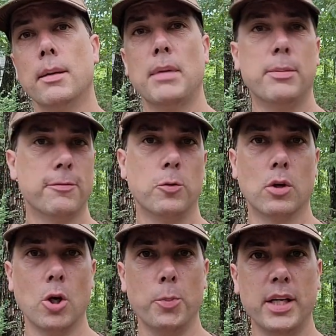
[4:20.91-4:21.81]
maybe
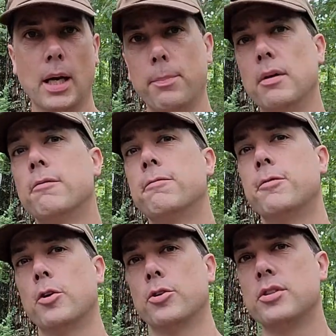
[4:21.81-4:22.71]
for opening up
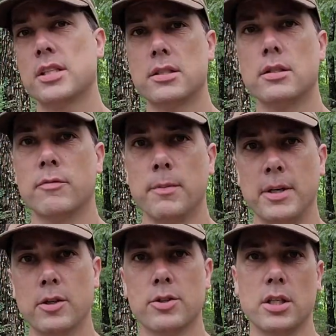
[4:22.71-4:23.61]
farther distant
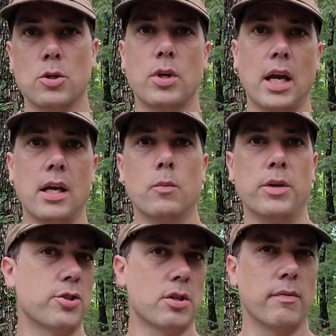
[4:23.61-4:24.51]
repeaters than you can
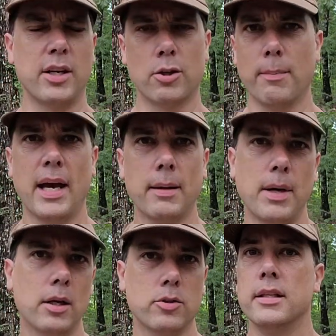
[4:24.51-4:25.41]
with just a regular mag
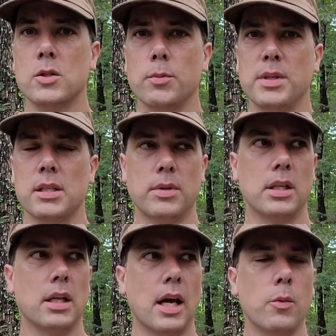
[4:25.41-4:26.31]
mount. This would be something
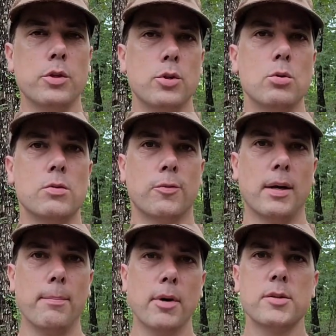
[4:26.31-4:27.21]
that I would use for
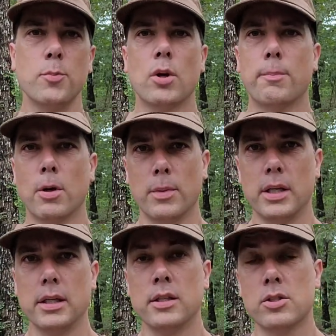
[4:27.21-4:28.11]
a much more
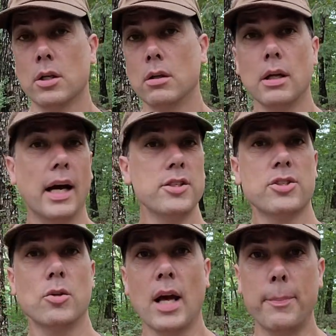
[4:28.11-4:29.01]
permanent install. I
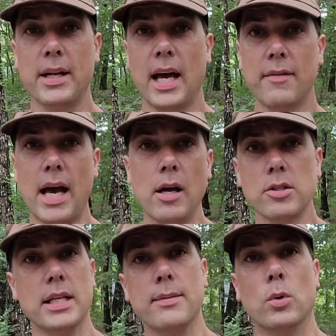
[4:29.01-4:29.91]
just don't happen to have a
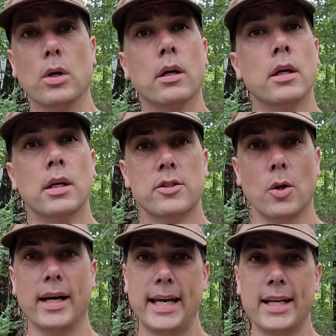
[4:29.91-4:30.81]
house anymore.
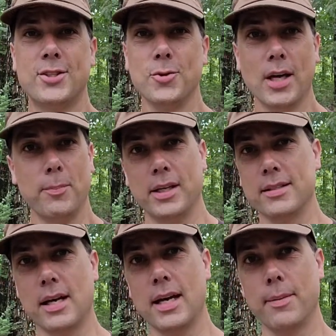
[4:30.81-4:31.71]
So I can't do that
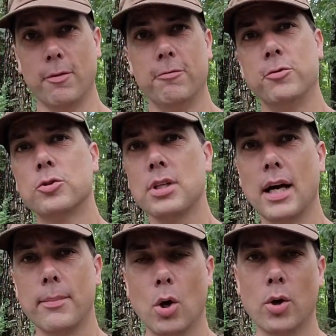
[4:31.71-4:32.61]
because I am
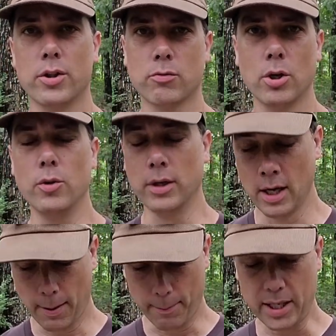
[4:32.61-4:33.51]
full-time on the road.
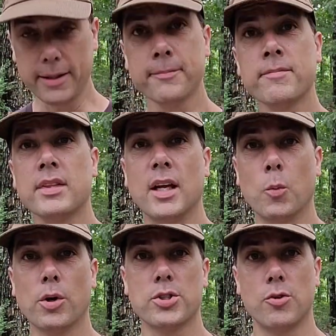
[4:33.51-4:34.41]
But it
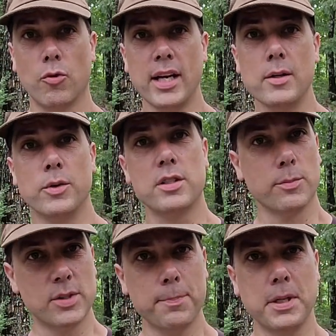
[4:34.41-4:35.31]
works great with
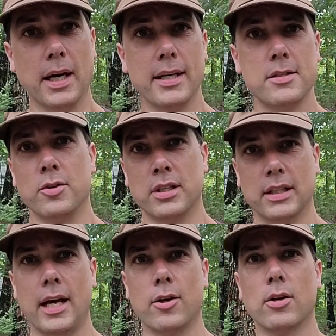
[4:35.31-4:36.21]
some zip ties on the
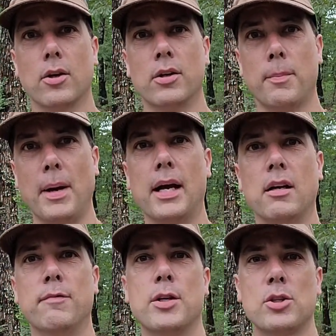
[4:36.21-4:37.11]
ladder on the back
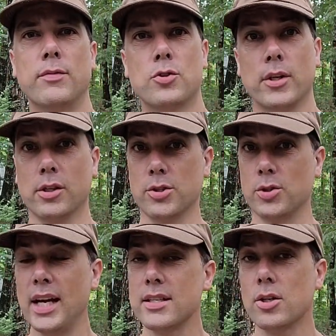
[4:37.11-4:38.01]
of my travel trailer. So
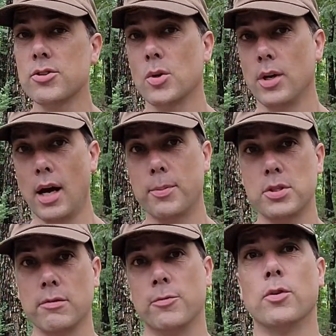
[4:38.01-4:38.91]
that is also an
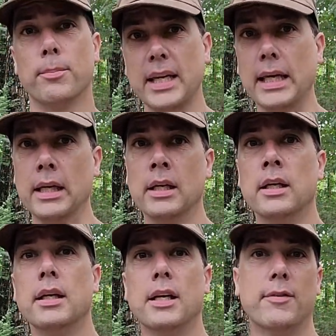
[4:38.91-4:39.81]
option for me
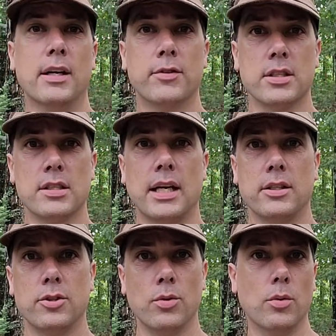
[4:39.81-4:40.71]
if I ever decide
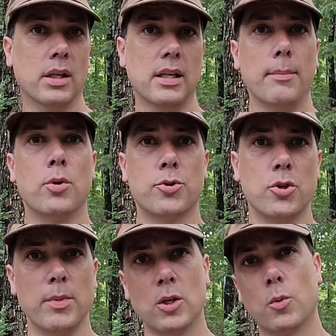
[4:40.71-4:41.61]
to do a lot more
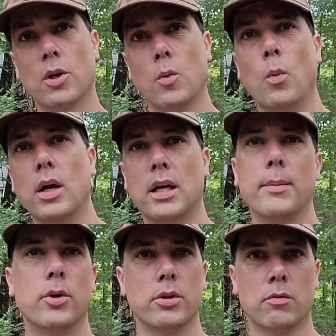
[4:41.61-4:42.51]
two meter work while
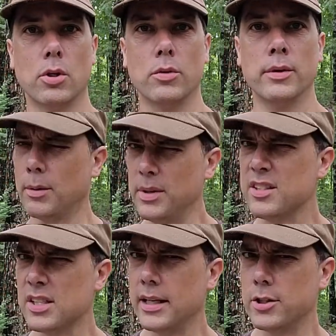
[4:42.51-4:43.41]
I'm on the road from
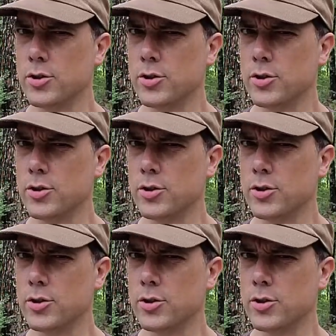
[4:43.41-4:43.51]
inside the